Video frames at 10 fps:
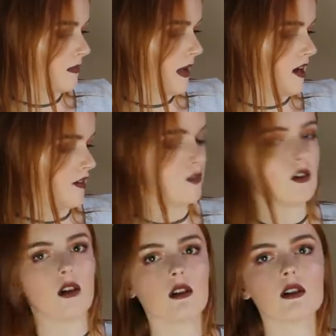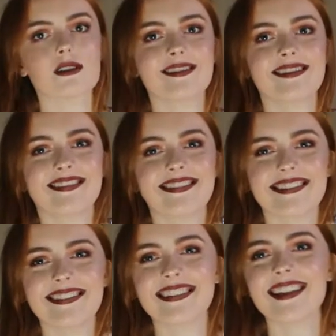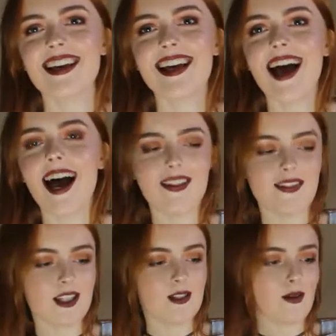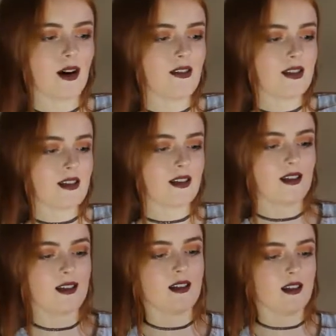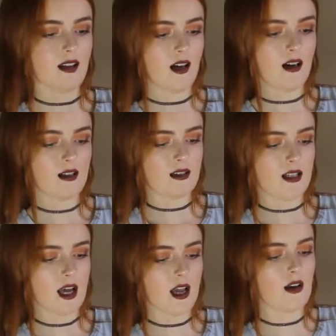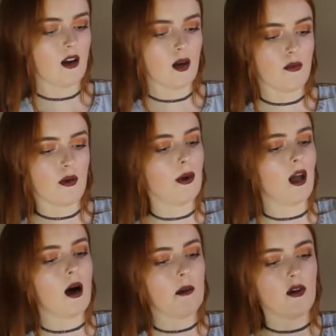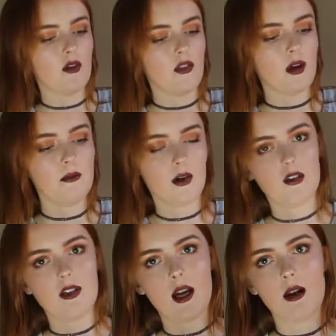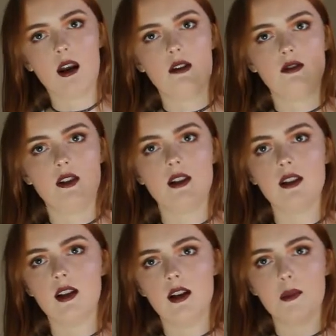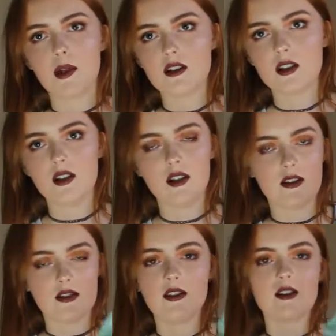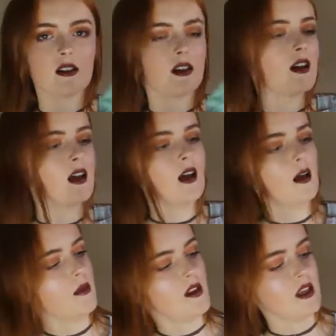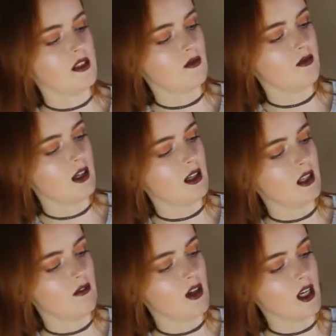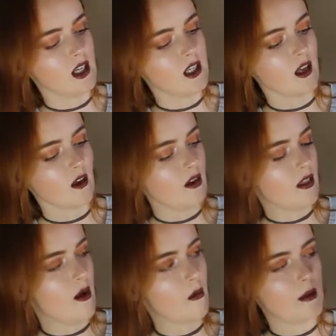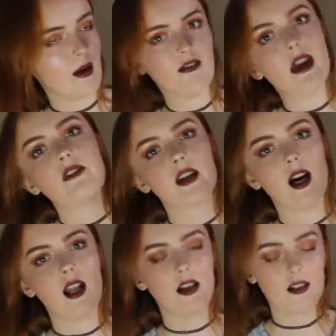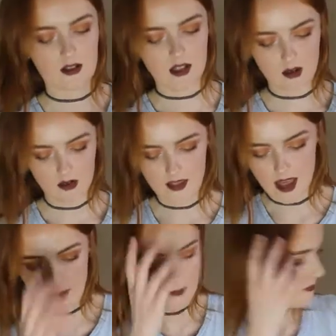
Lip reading: a pair of socks, and these ones say no problema on them because I love armors, who doesn't? But these are really, really cute, and they're in one of my favorite colors, so I got them.